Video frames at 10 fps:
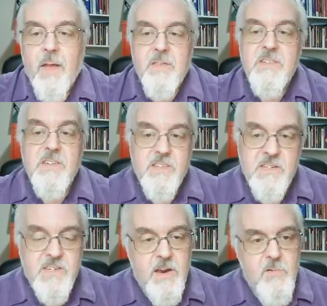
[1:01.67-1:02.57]
This is a
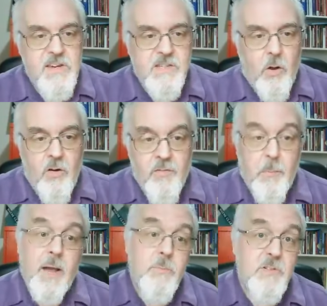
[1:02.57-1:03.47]
series of Bible